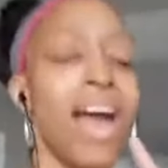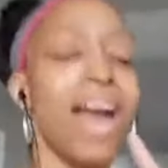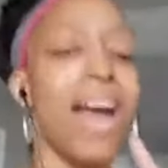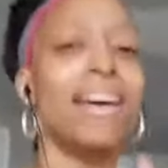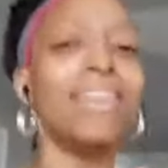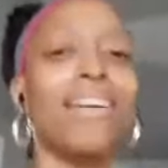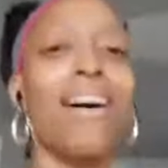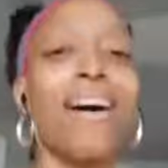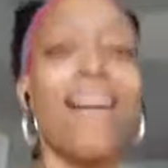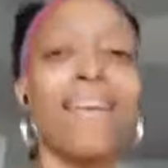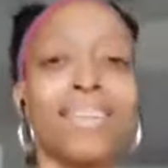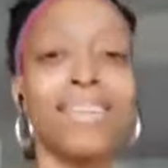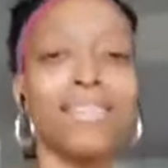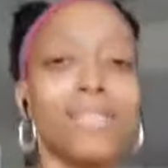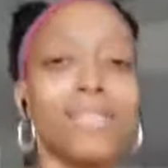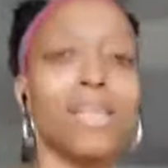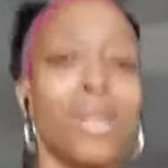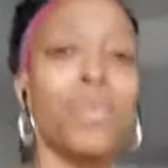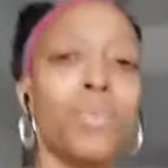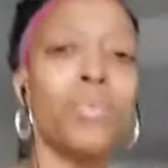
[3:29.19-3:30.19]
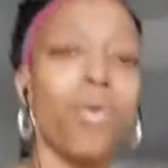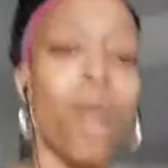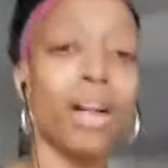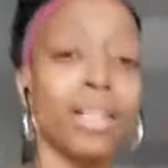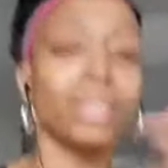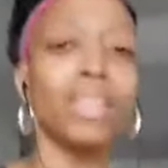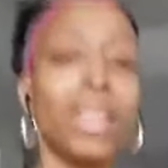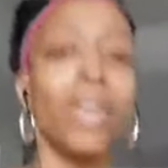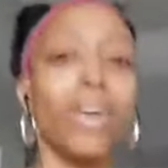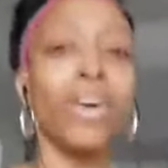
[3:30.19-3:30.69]
And honestly,
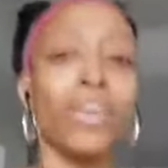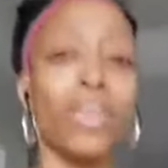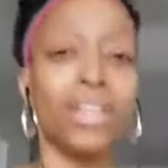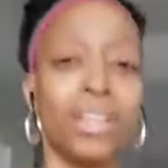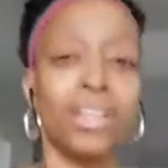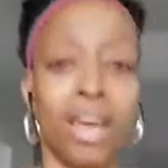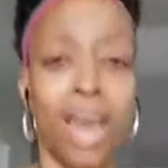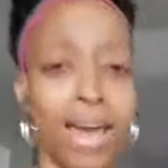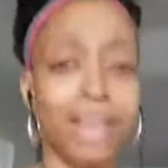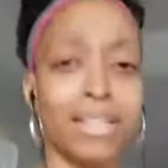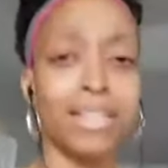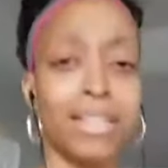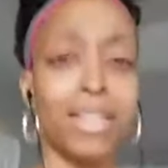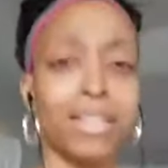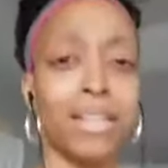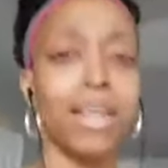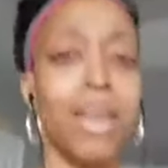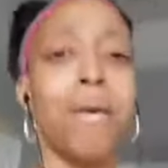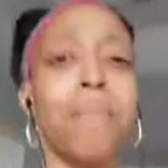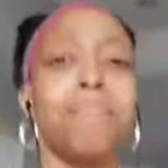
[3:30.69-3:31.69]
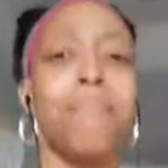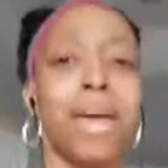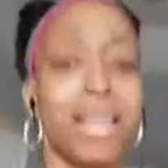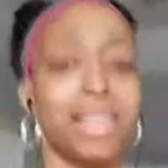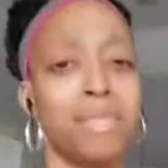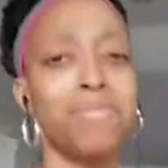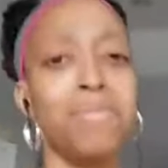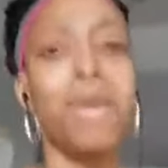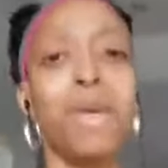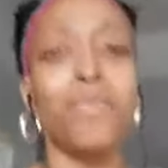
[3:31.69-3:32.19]
watching her in action
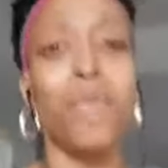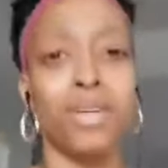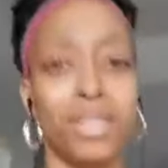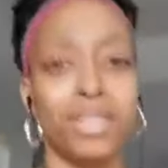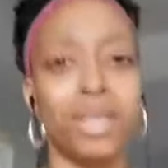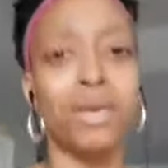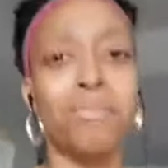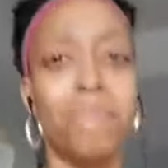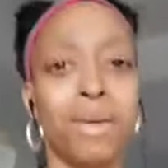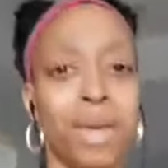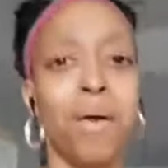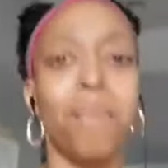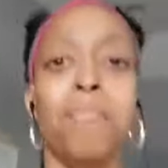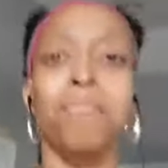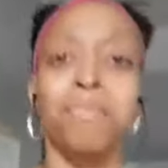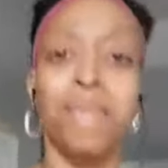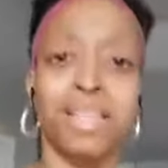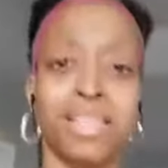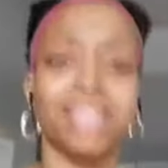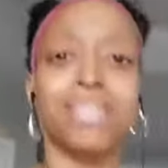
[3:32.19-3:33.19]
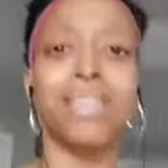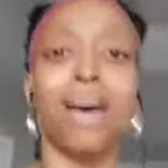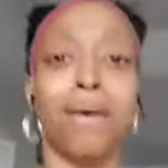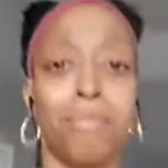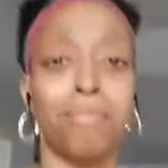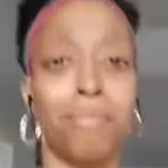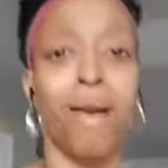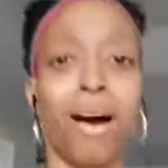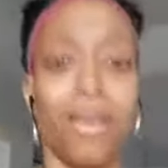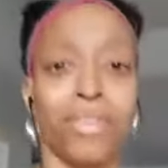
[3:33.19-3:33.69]
makes me want to be Miss
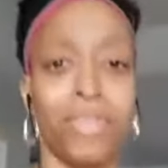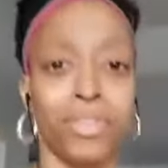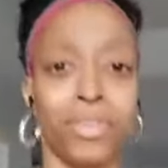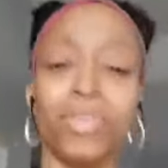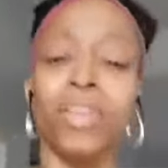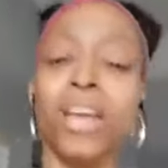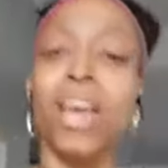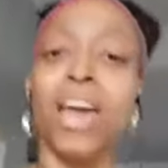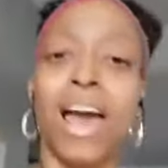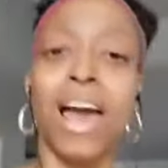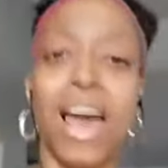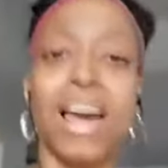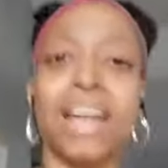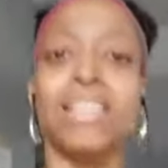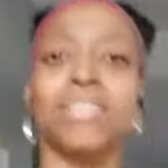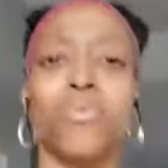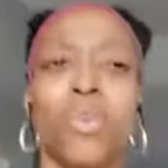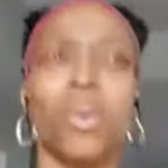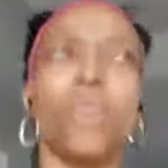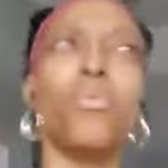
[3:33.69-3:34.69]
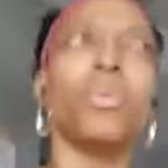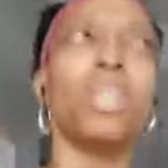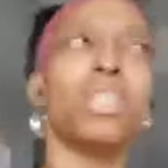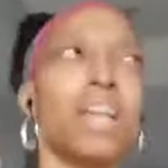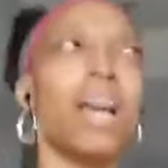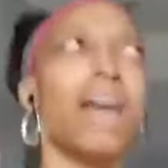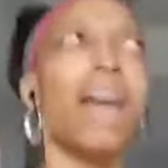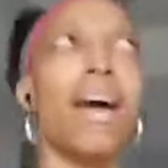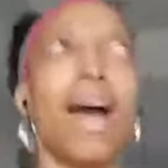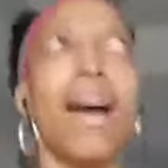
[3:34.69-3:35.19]
Unbothered as well, which
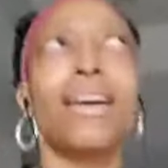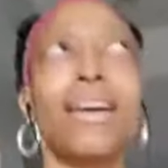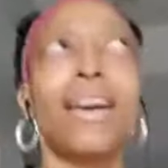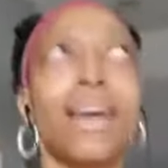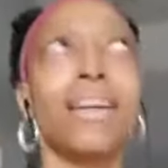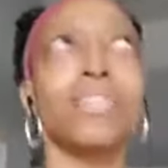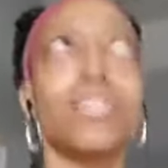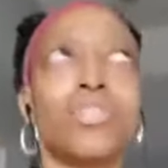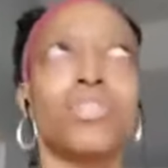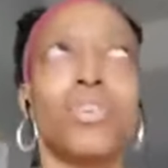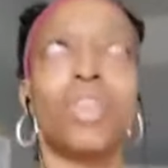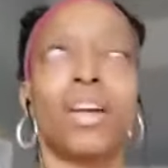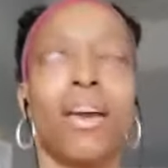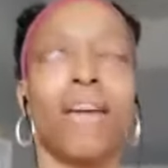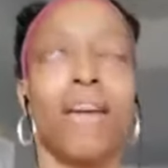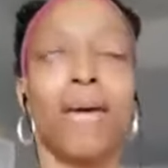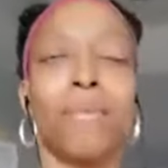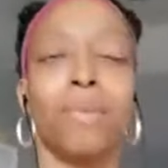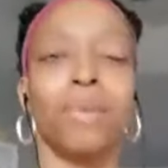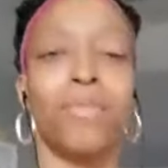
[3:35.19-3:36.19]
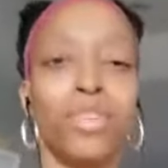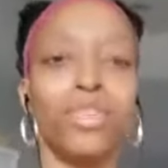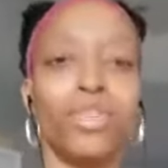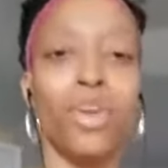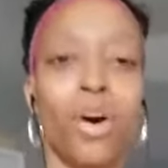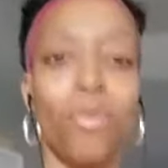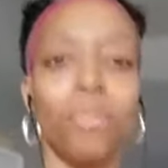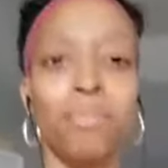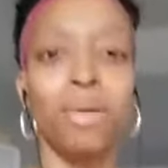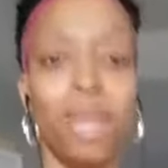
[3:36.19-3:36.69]
I kind of sort of am. If you
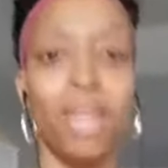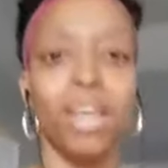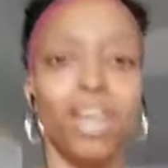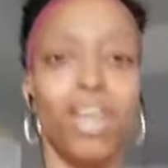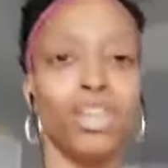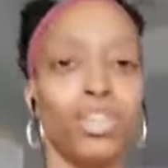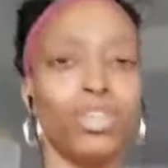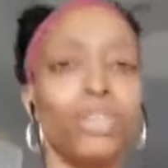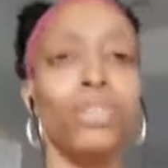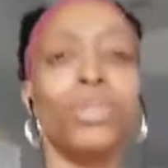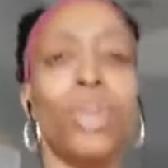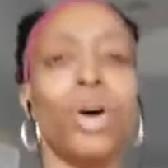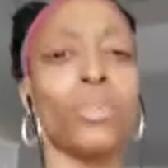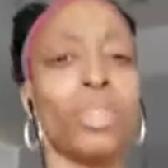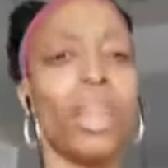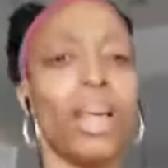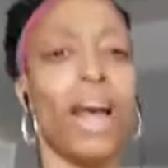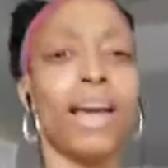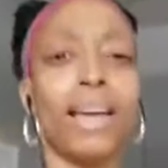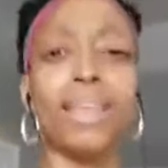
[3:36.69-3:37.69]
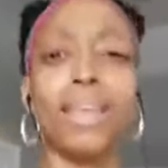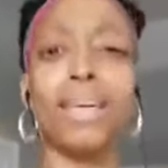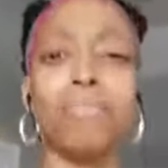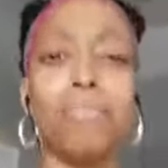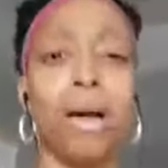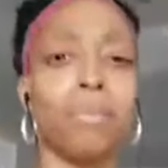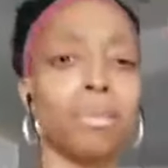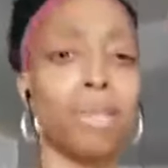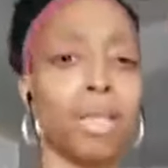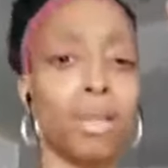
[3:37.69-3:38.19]
know me, you know that I keep
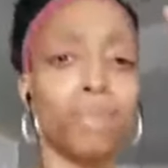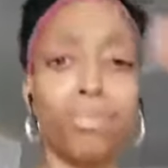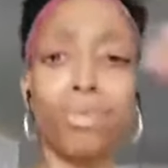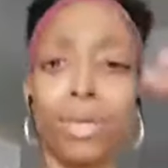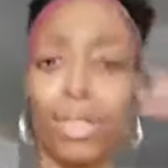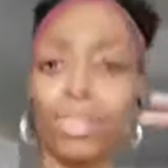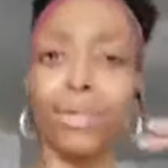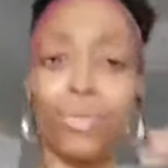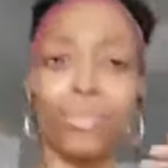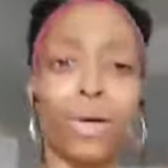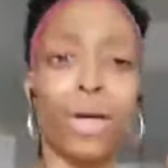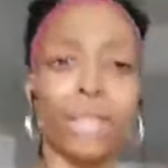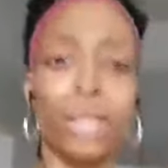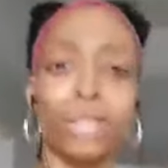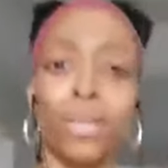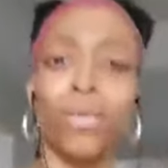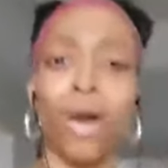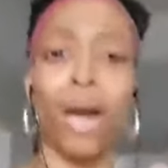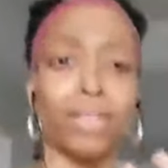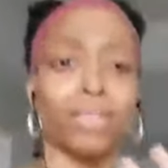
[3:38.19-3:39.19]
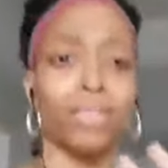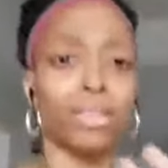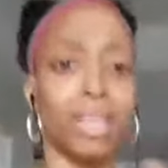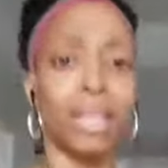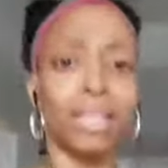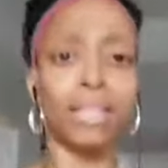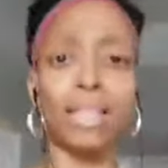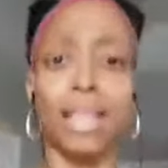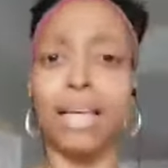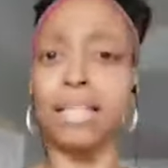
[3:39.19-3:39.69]
my blood pressure way low. I don't
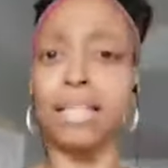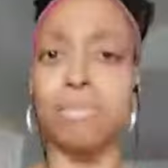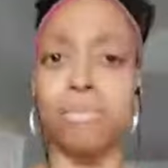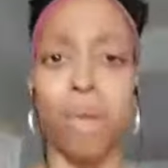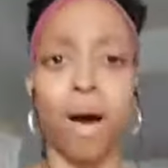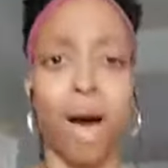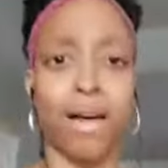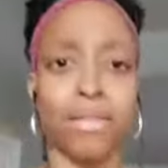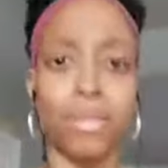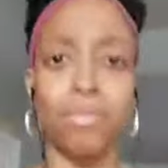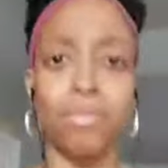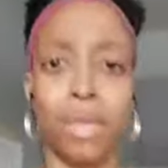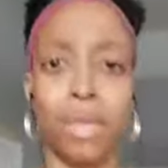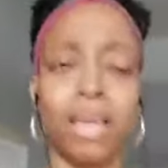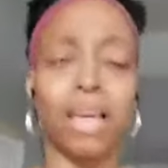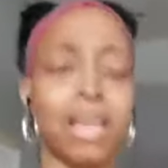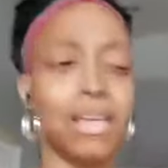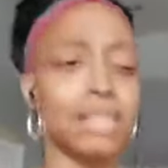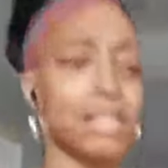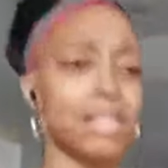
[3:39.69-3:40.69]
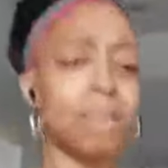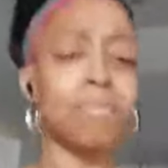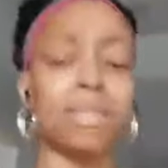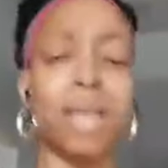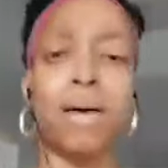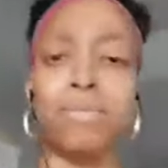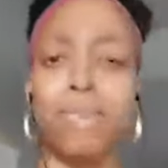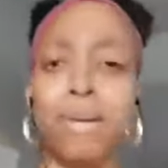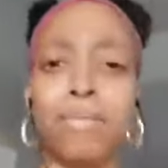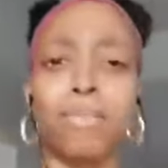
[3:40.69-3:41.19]
let things bother me.
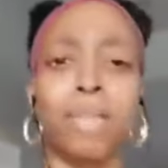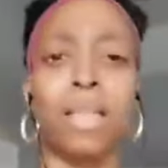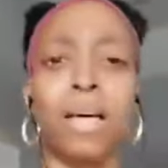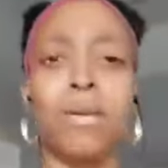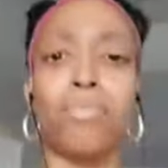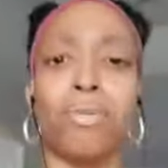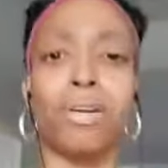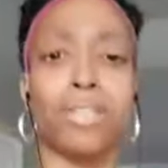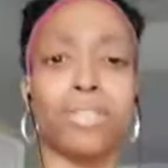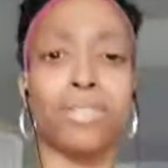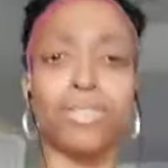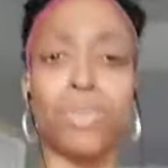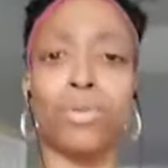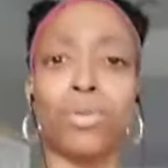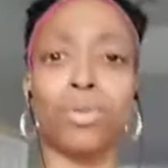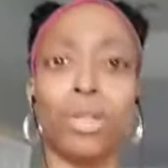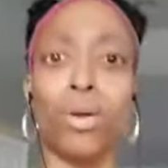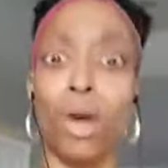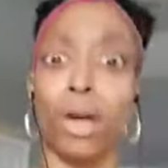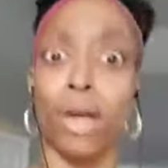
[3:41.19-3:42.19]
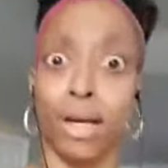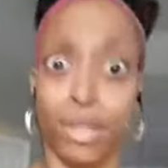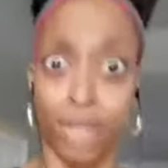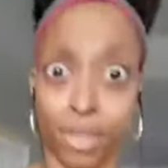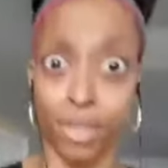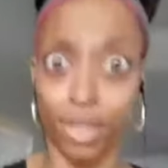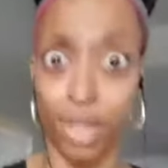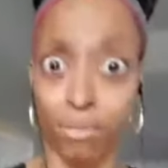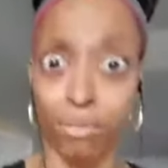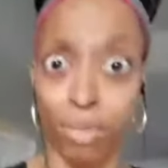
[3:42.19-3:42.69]
Sometimes my blood pressure is so low, I got to
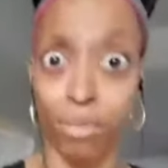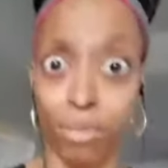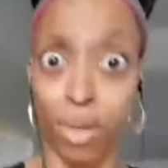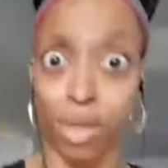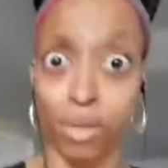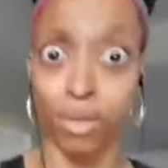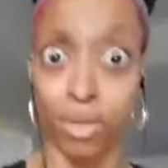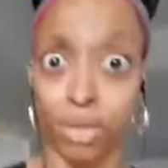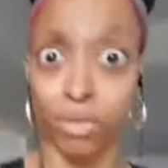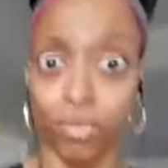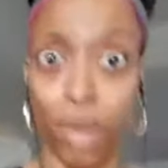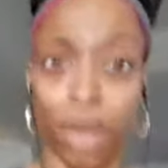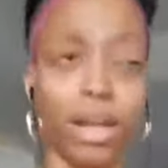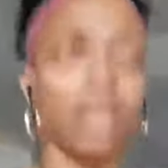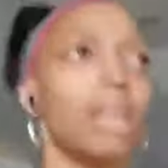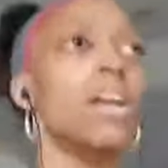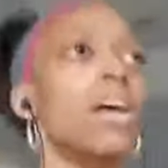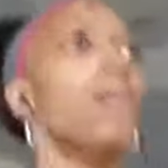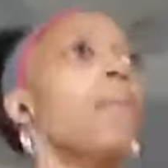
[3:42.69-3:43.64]
check my pulse, right?